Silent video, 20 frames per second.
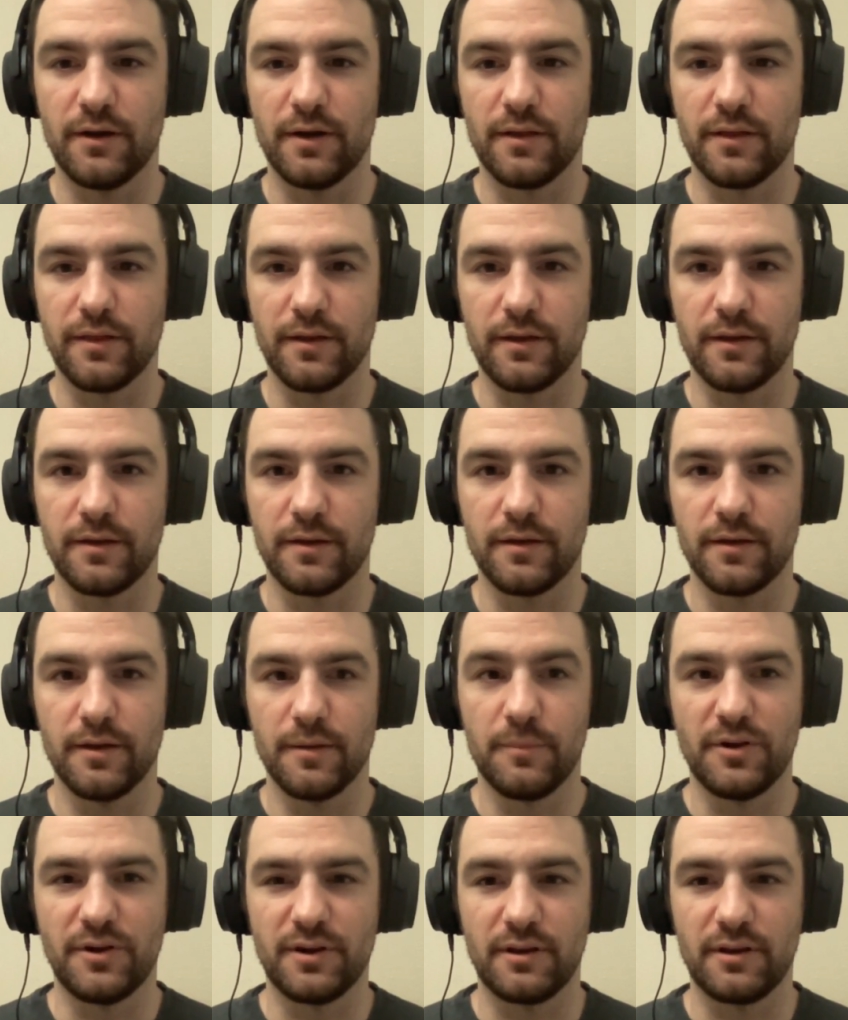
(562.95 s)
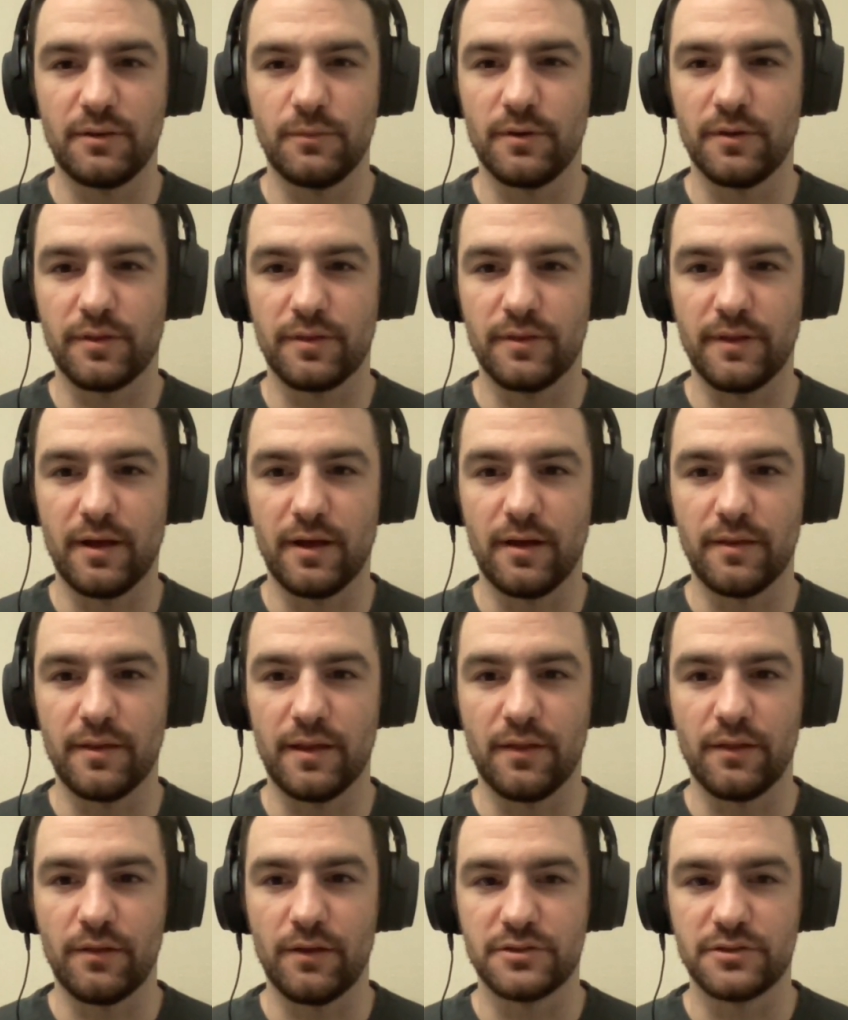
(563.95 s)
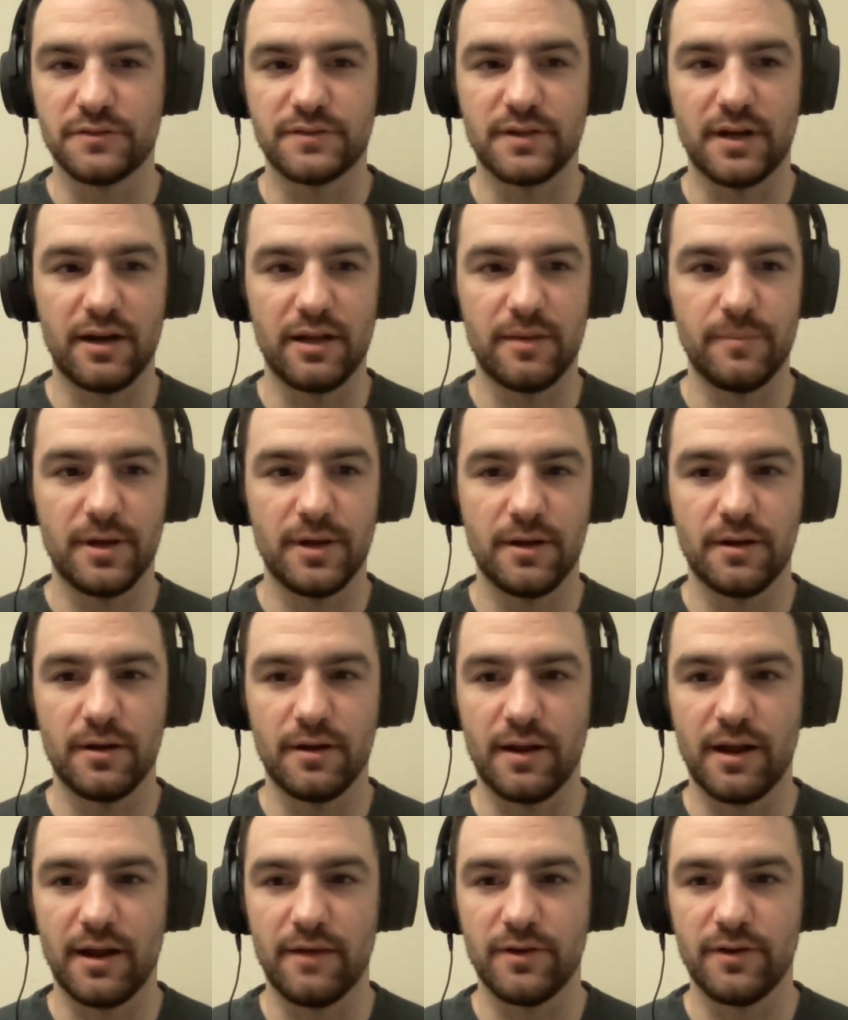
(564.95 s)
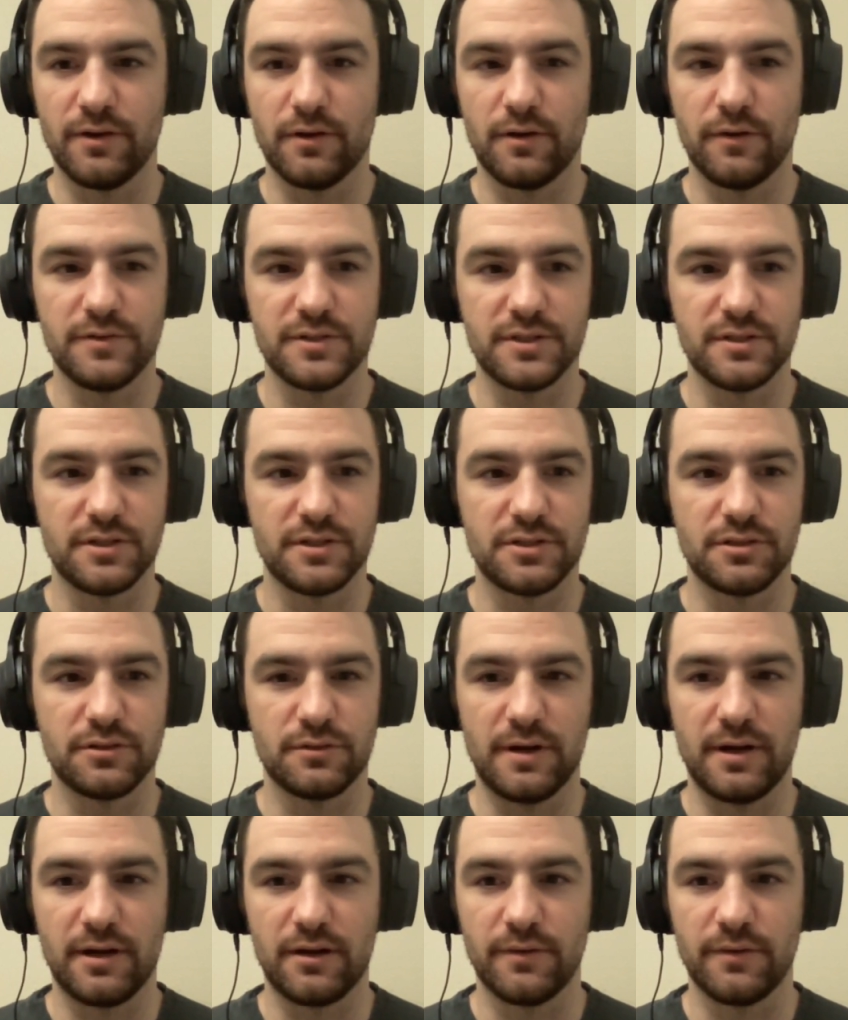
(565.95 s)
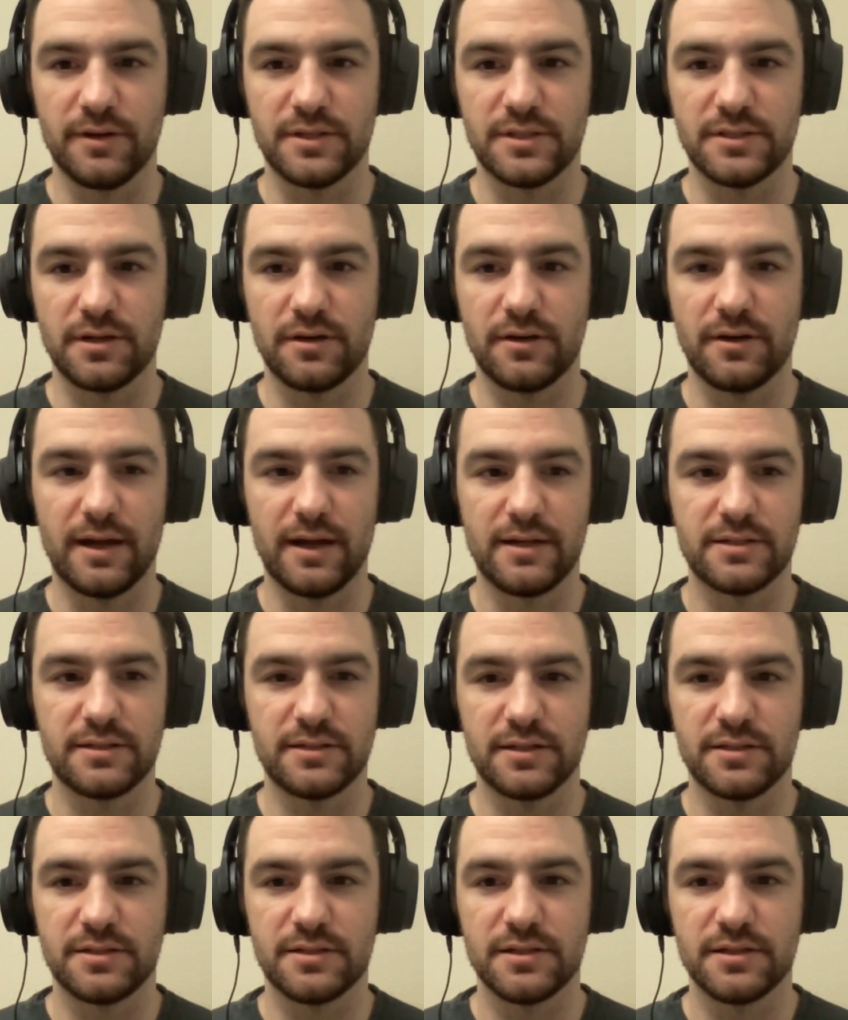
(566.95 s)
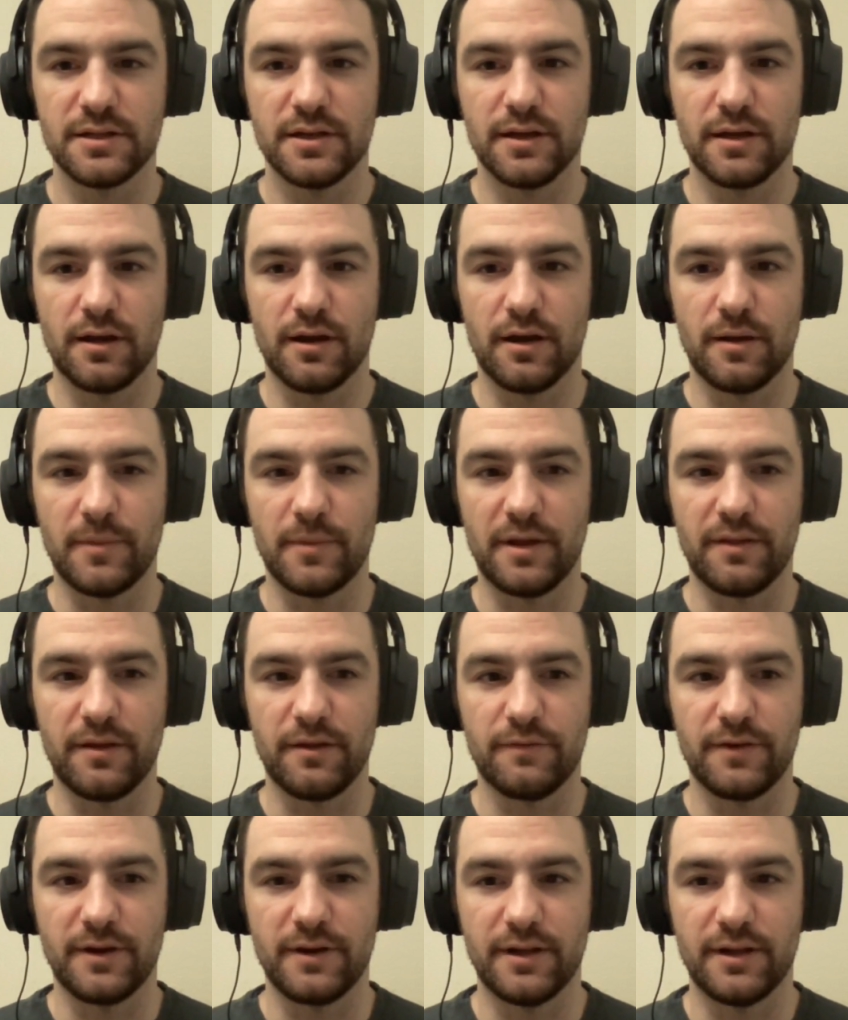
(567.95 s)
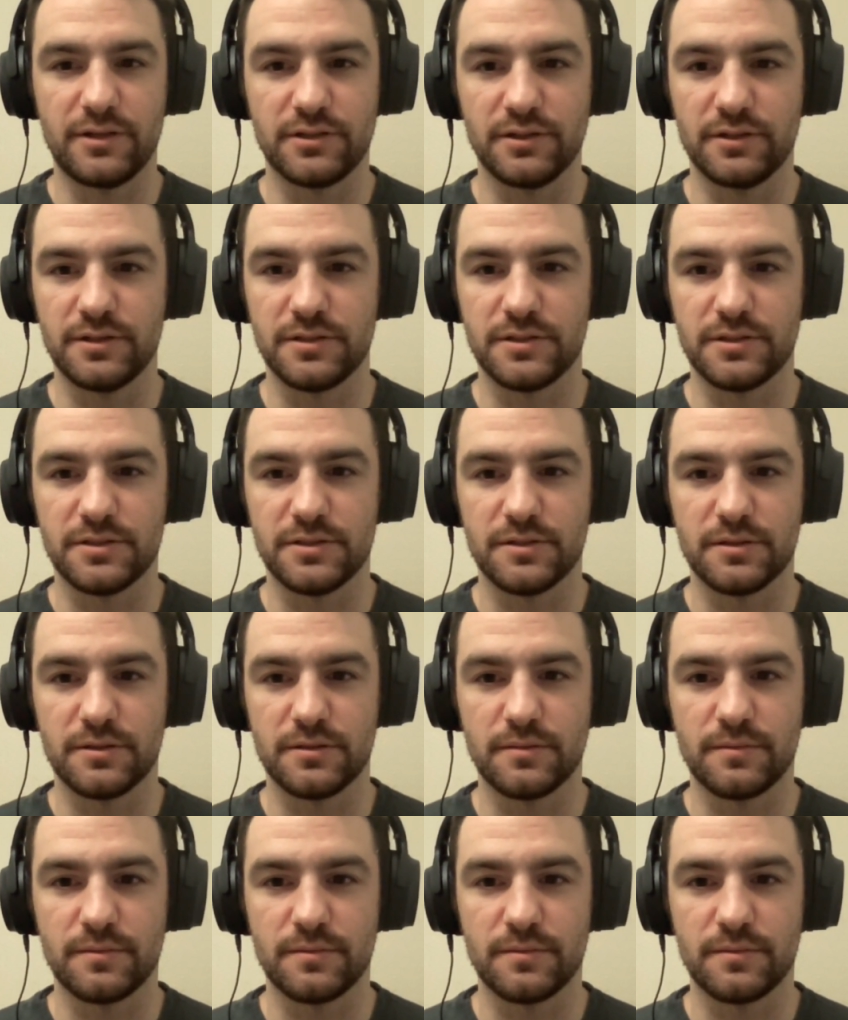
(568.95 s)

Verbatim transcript: I think, particularly with now, the launch of TinyMan and having all these additional Algorand standard assets, um, I think financially this is